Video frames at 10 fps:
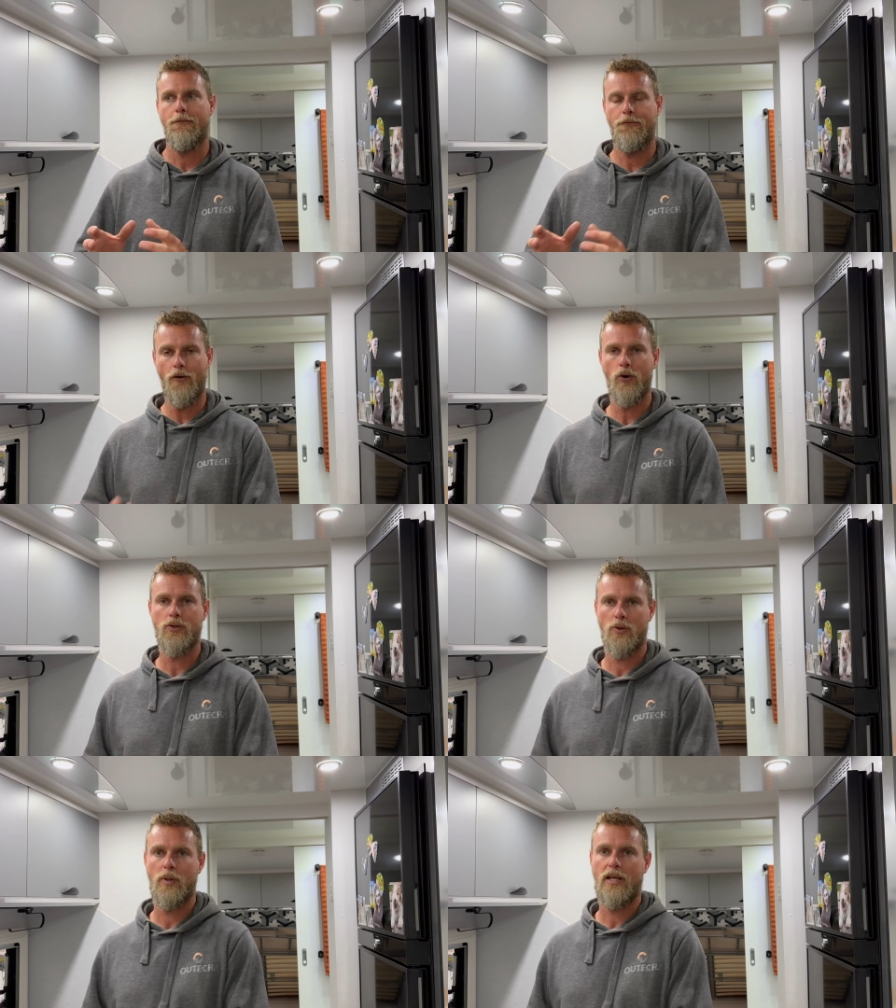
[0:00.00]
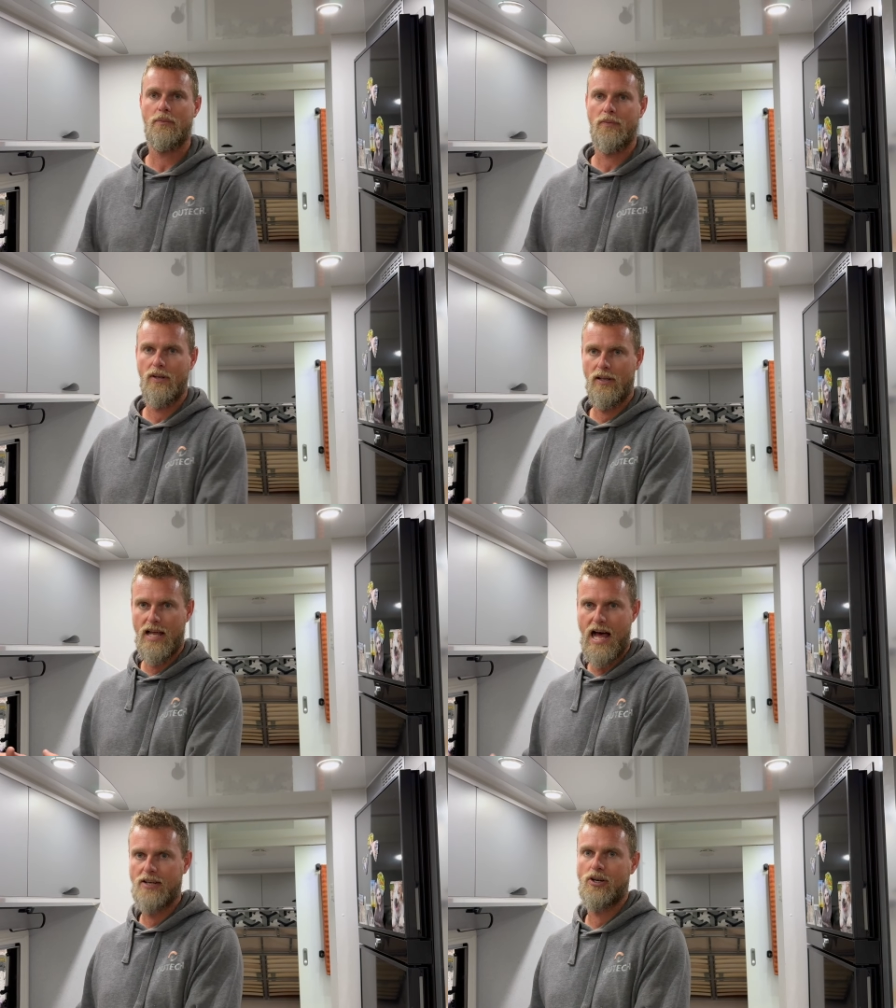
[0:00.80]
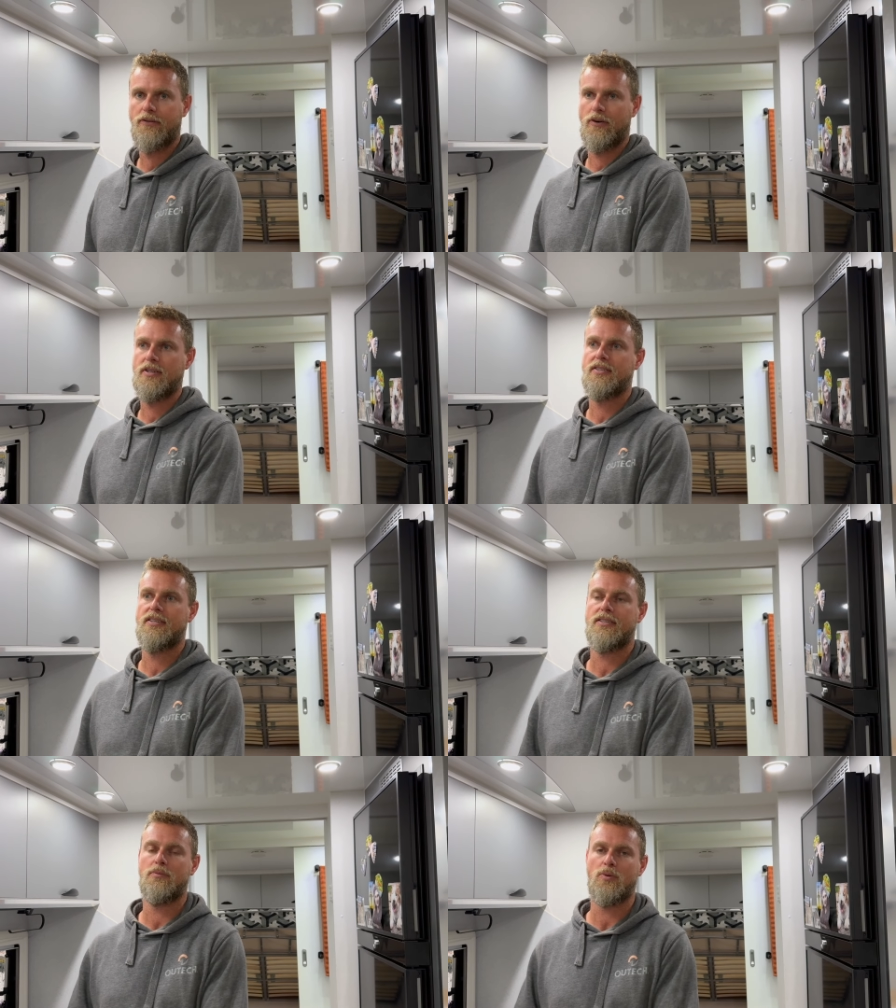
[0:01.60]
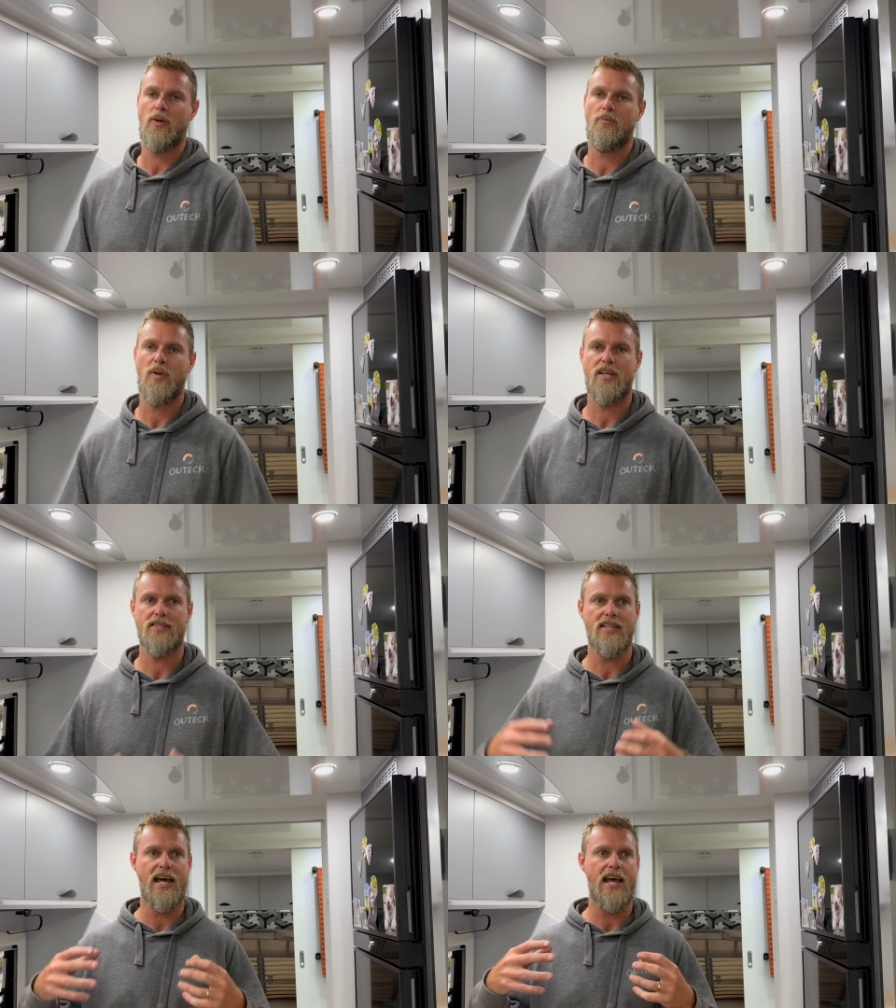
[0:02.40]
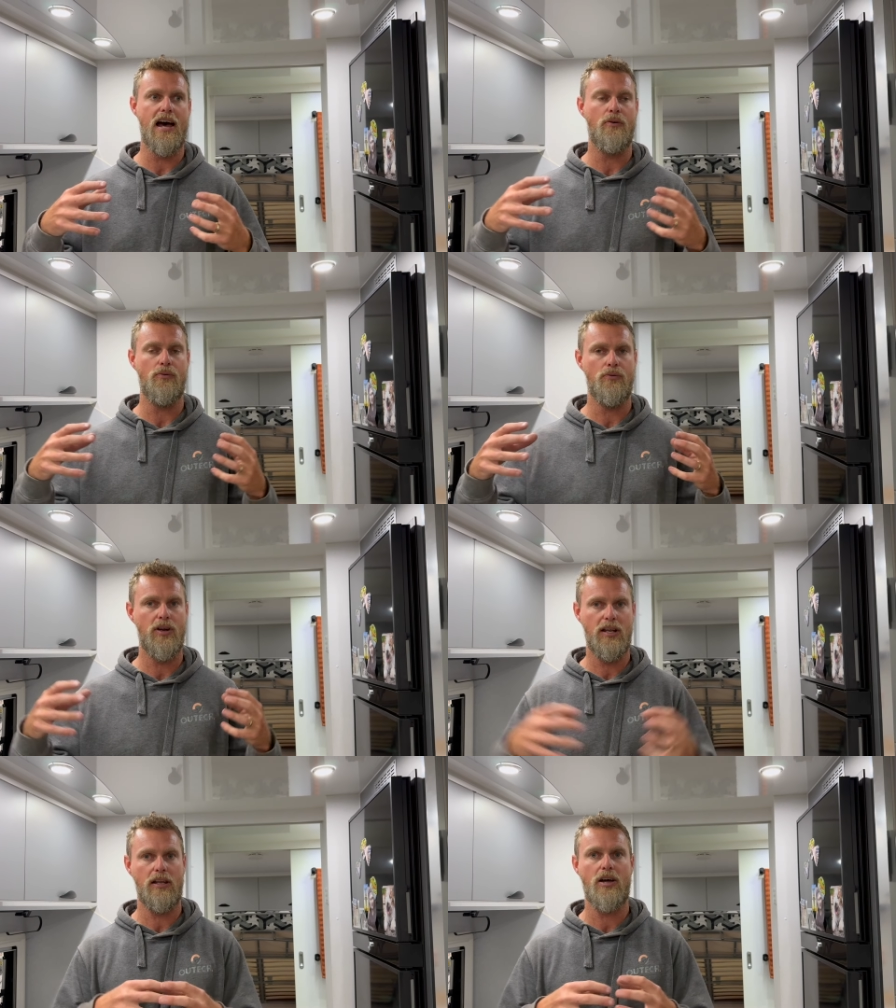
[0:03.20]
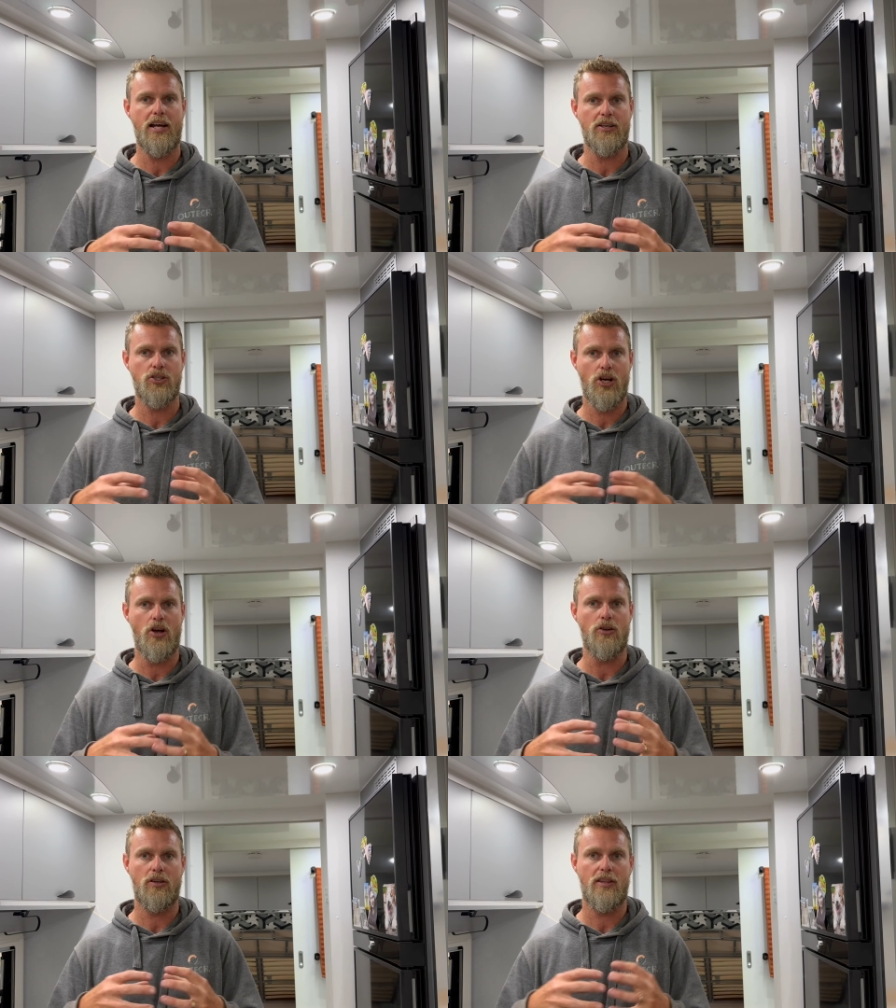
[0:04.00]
for doing large off-grid systems with, because they are really like a choke.